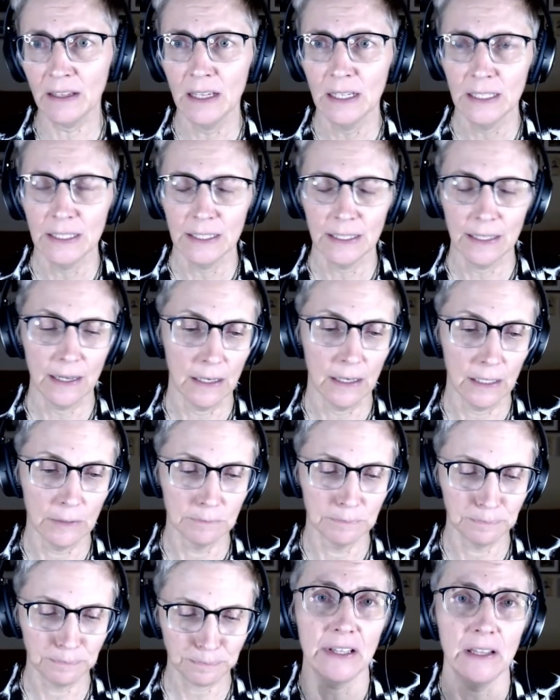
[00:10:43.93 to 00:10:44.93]

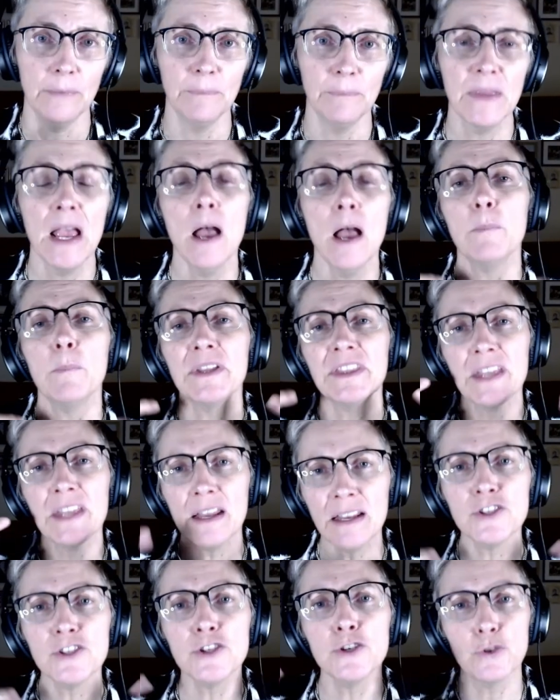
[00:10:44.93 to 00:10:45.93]
Um, but then
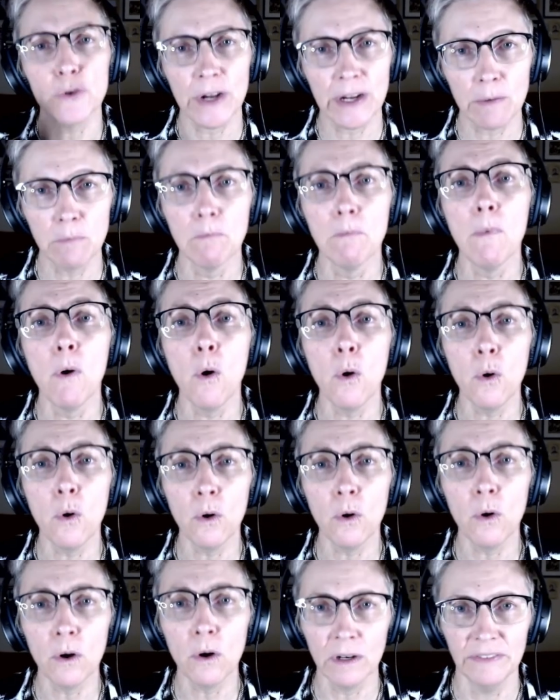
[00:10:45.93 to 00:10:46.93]
as you drink more
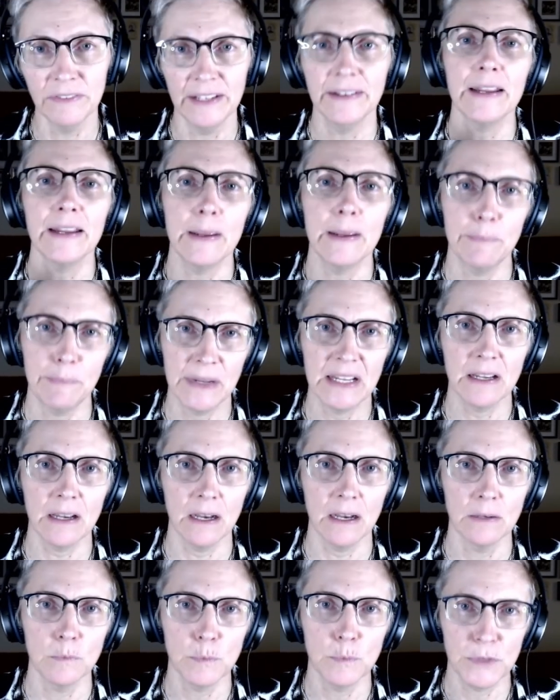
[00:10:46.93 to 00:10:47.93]
of it, it
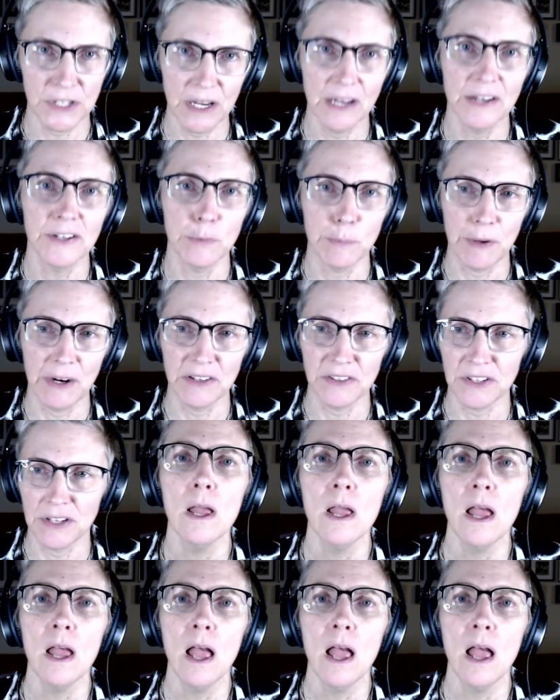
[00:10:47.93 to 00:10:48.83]
becomes a depressant.